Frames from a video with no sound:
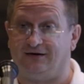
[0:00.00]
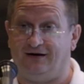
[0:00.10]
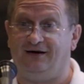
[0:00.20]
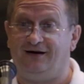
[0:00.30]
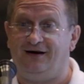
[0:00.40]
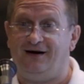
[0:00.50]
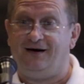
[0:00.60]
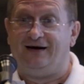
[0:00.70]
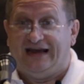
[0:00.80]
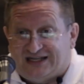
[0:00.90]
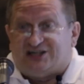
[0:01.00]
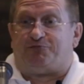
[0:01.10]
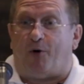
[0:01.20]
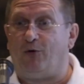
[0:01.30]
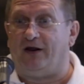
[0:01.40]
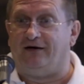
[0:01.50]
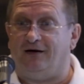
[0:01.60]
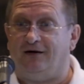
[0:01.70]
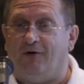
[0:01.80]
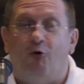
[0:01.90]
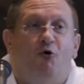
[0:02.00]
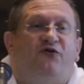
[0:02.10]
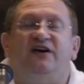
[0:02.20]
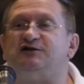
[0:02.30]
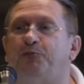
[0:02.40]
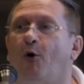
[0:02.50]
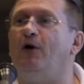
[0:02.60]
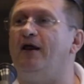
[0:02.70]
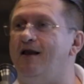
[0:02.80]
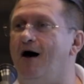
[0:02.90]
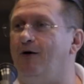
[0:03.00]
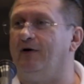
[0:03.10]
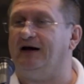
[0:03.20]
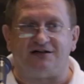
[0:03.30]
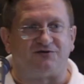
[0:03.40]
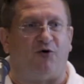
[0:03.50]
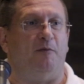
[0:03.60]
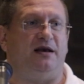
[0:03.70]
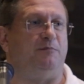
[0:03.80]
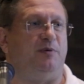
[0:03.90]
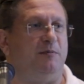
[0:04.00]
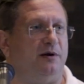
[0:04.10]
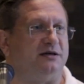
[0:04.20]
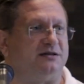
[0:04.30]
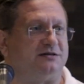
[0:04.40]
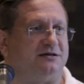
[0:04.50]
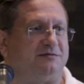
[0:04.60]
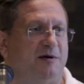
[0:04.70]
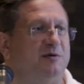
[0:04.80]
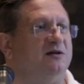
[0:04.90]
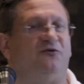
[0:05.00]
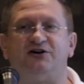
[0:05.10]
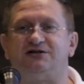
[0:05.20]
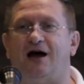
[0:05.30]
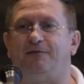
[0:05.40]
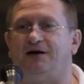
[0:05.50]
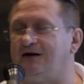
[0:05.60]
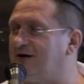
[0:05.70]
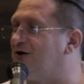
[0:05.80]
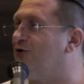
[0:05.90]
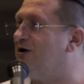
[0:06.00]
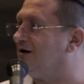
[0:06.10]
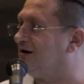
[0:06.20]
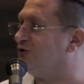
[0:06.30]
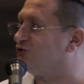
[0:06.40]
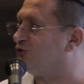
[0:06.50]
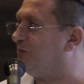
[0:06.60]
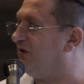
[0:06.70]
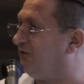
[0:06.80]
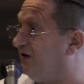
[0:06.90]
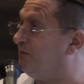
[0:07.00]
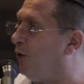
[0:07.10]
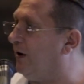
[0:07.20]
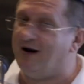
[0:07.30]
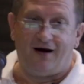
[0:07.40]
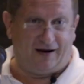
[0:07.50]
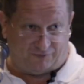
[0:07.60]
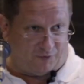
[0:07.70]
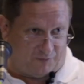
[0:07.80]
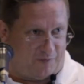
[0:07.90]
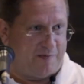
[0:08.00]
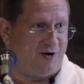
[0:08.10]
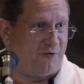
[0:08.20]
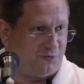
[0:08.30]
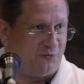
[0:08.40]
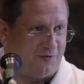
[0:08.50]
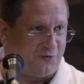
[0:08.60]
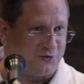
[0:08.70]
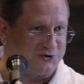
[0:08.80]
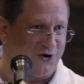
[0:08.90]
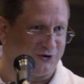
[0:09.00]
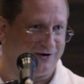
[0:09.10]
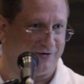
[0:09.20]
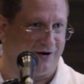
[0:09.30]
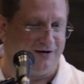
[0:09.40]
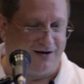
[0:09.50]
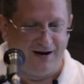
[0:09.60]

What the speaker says: Yeah? It is pollen. Who feeds pollen now? It is for many people, it is maybe the first time that you hear that you should feed pollen. And for many of you, of course not, right?